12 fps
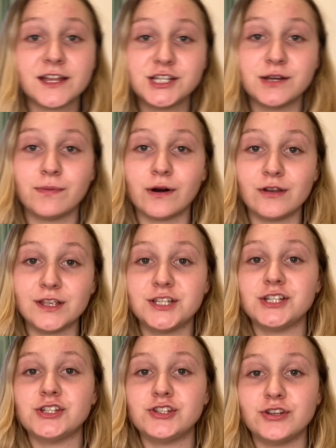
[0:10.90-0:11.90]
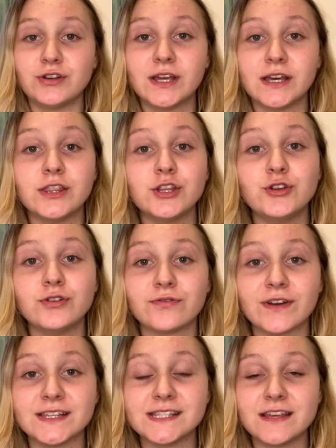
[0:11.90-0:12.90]
year biology student at the
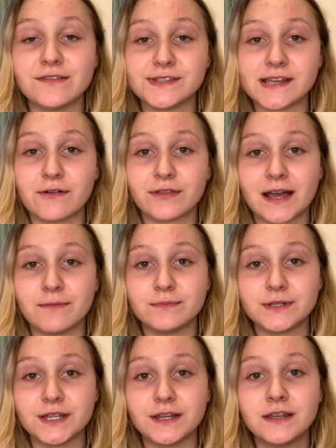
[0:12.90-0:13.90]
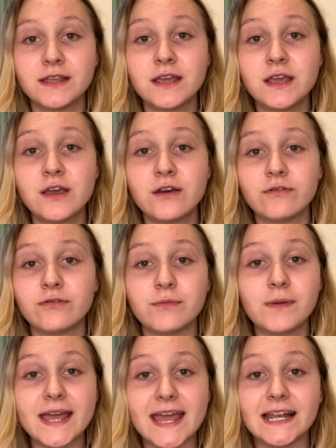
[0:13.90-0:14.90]
University of Southampton. For
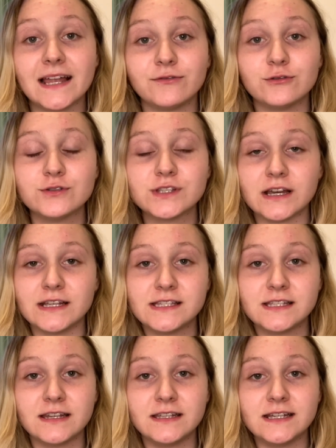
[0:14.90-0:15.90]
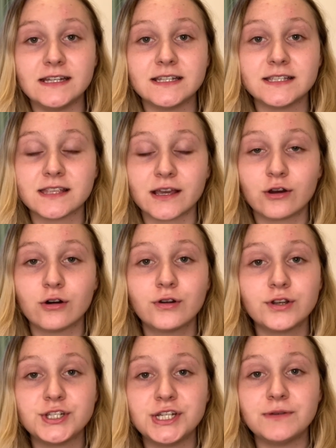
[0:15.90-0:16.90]
my A-levels I studied
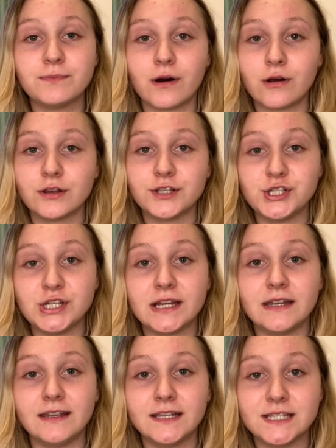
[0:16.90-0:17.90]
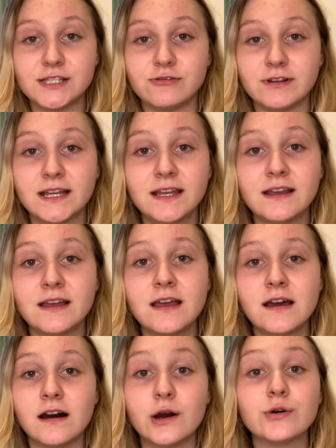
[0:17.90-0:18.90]
psychology, biology and history.
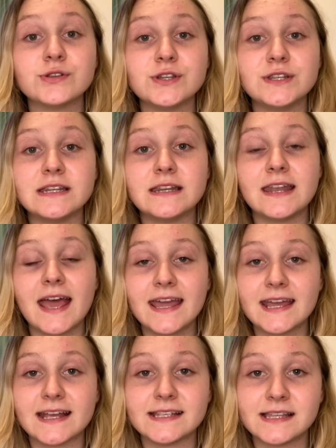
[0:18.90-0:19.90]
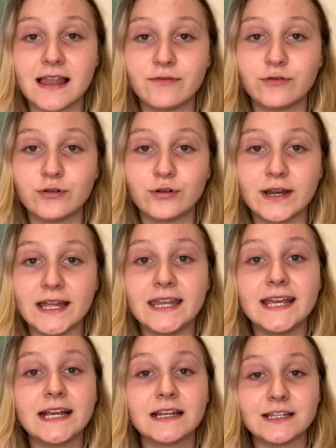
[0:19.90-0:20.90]
I also did an AS level in
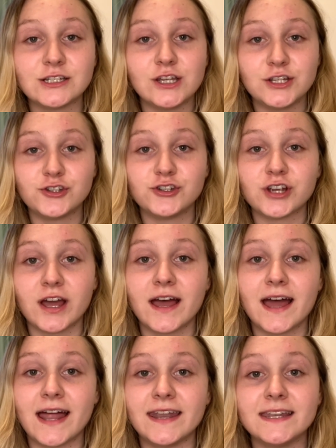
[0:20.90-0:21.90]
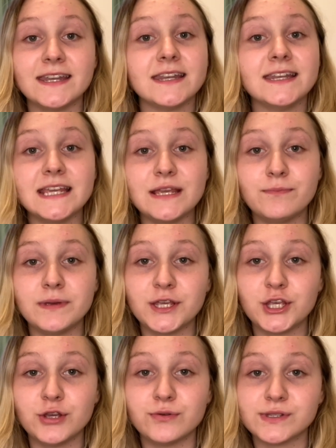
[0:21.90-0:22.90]
English literature and did an
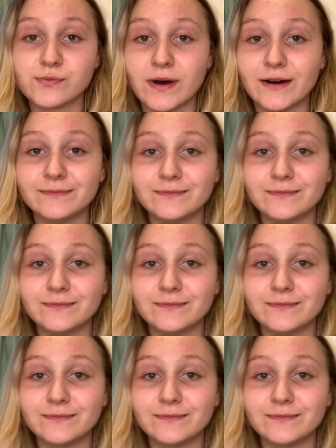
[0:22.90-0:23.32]
EPQ as well.